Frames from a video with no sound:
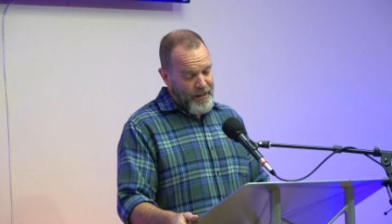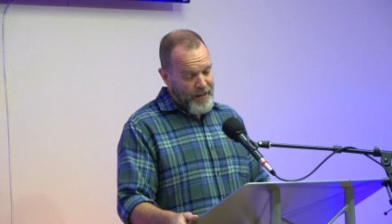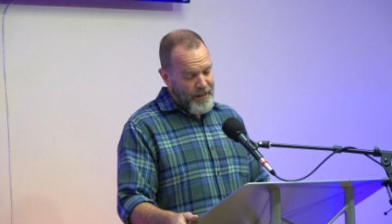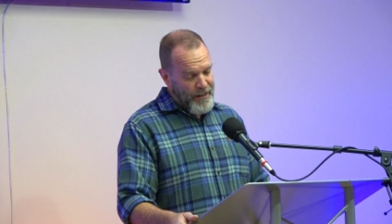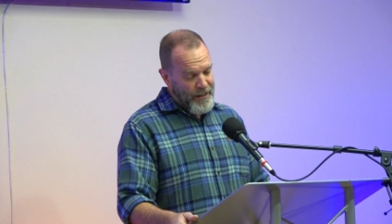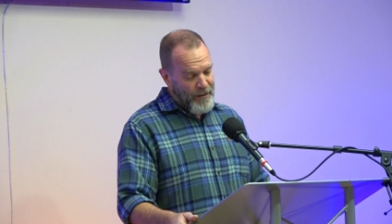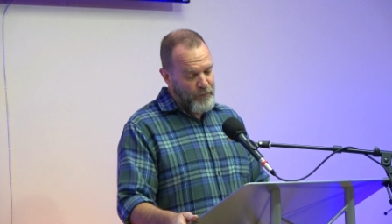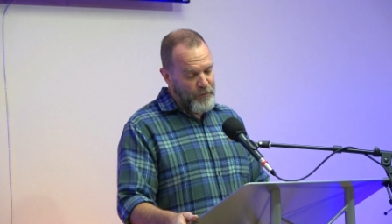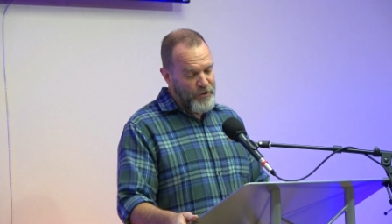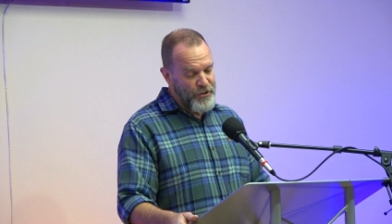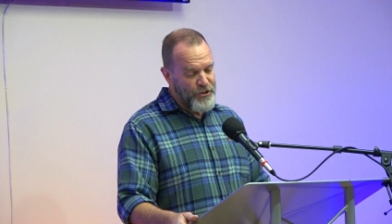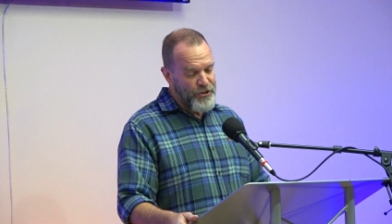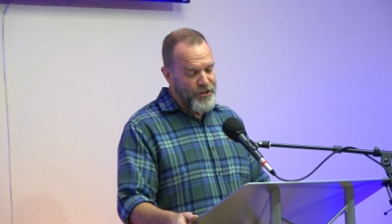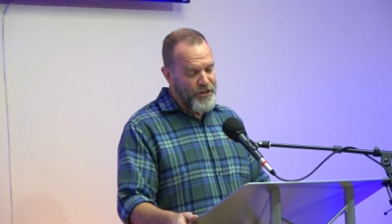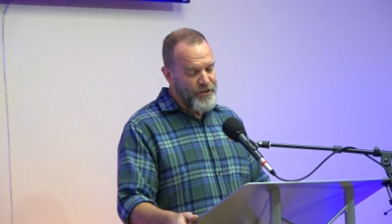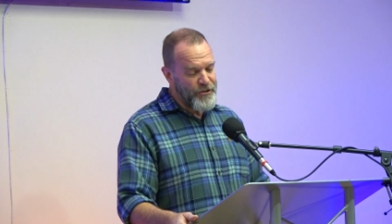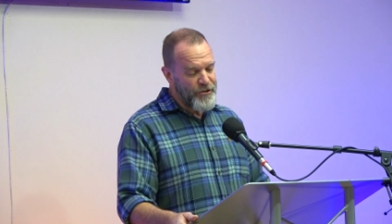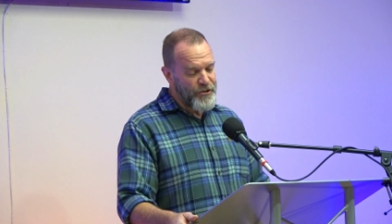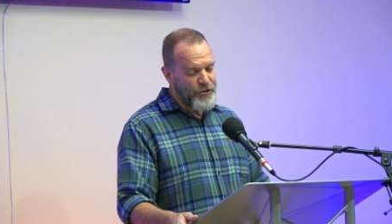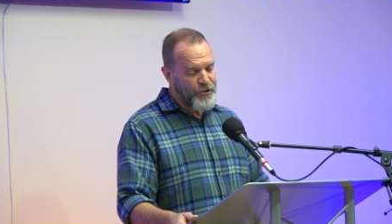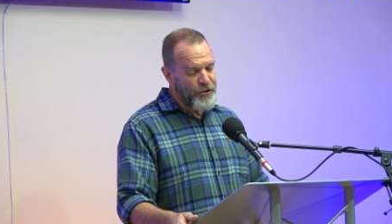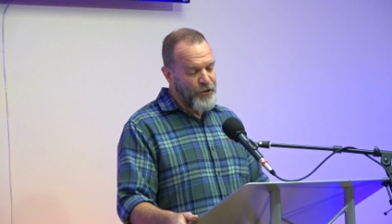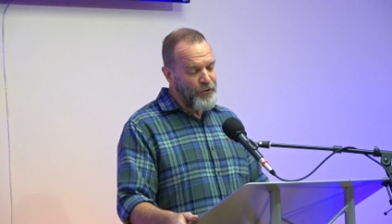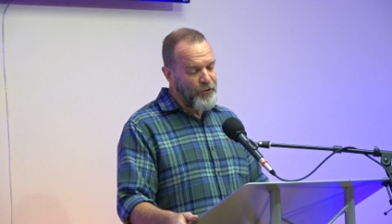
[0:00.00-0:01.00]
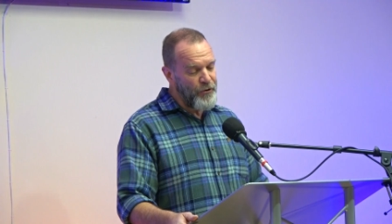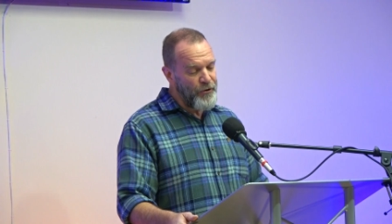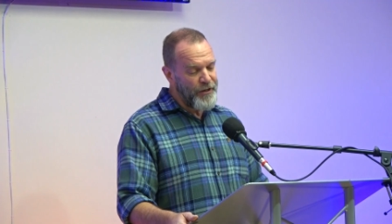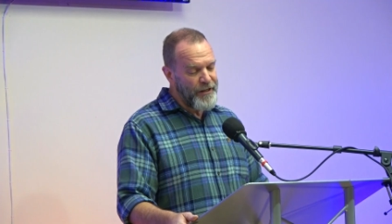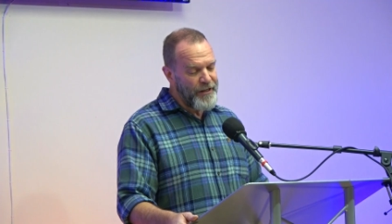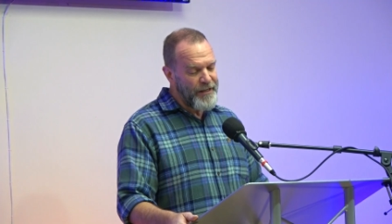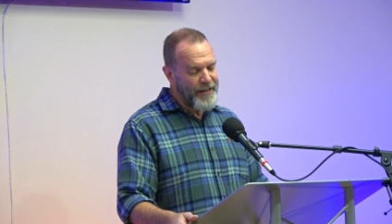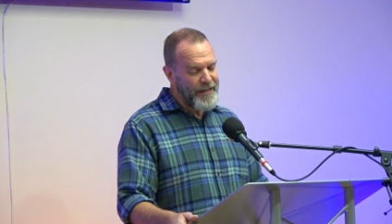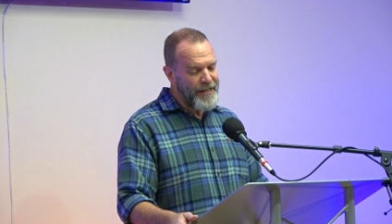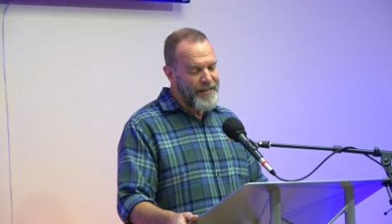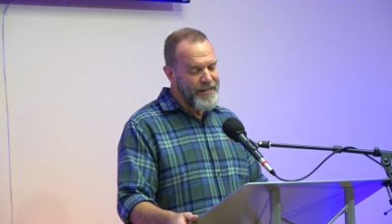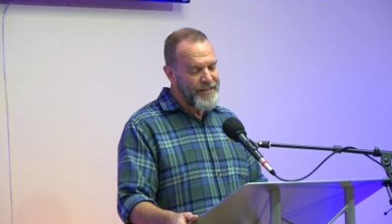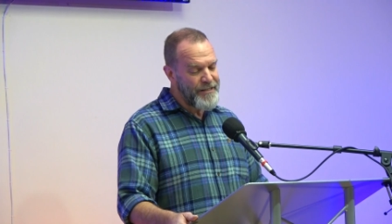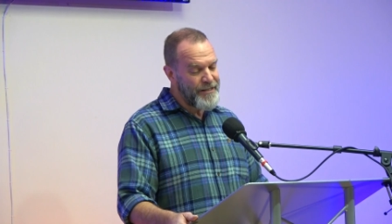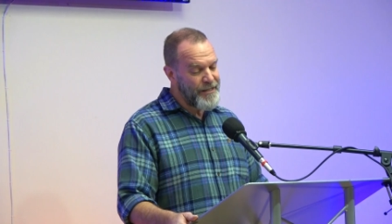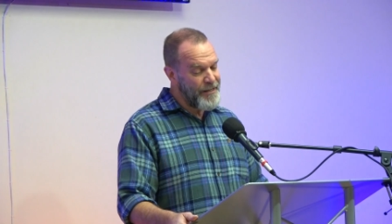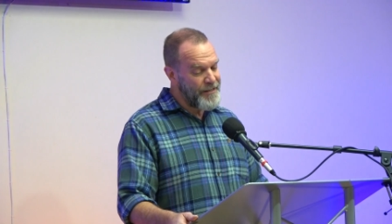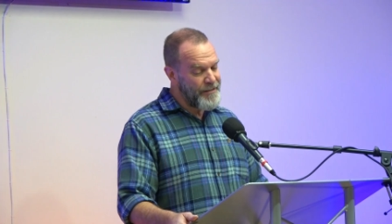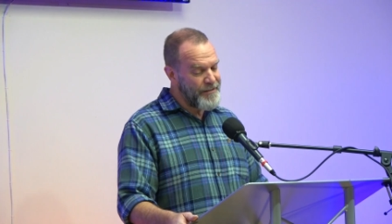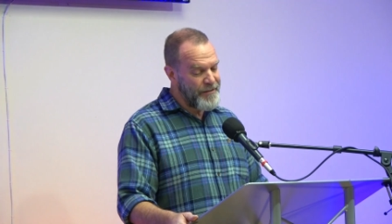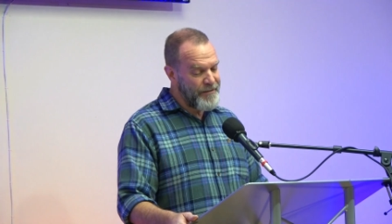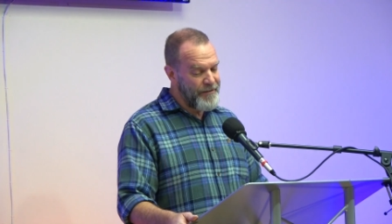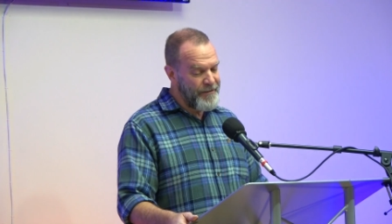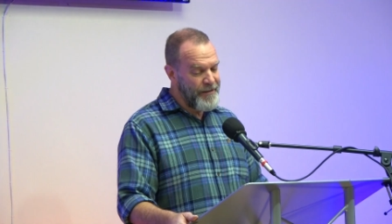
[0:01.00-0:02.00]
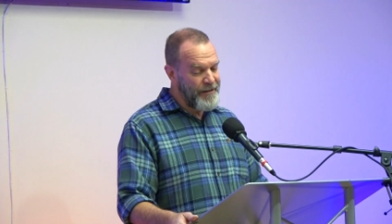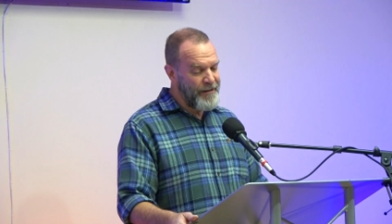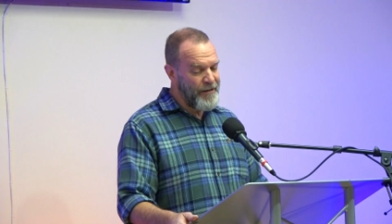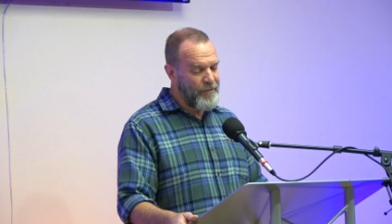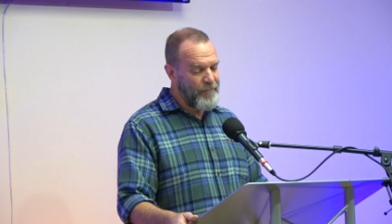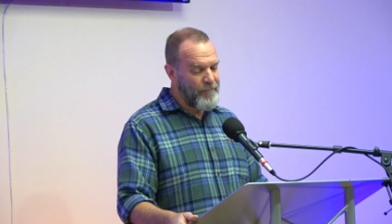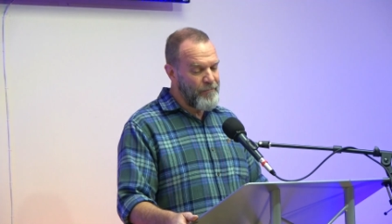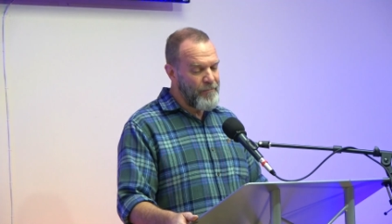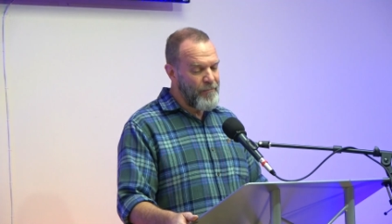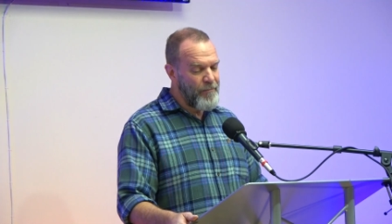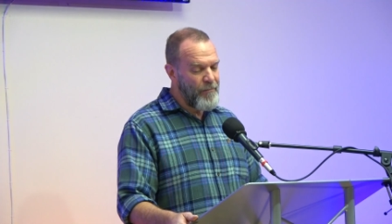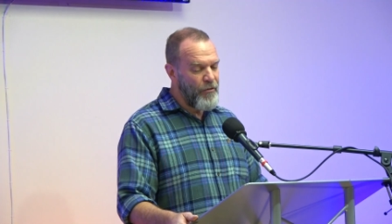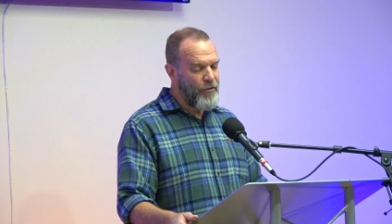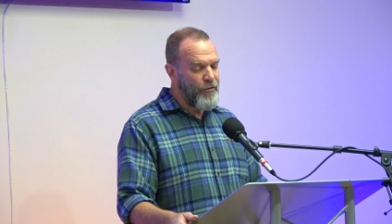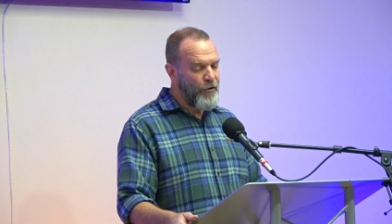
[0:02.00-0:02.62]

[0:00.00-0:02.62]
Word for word: And when Jesus heard it, he said to them,